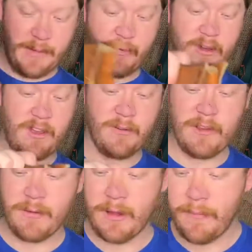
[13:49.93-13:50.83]
point quite
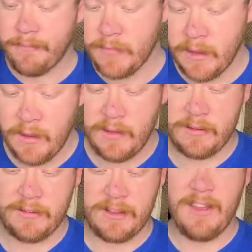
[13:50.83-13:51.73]
well.
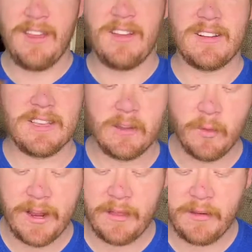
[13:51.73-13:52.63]
So you see the
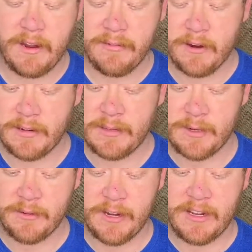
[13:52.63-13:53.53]
width difference
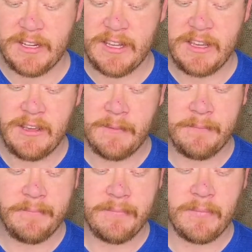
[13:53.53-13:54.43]
between a D
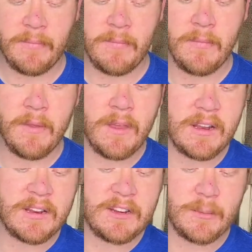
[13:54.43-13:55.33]

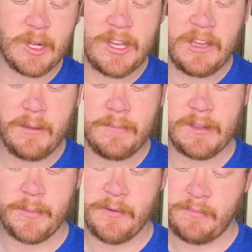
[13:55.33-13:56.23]
and a double E.
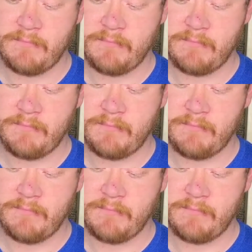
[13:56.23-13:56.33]
It's about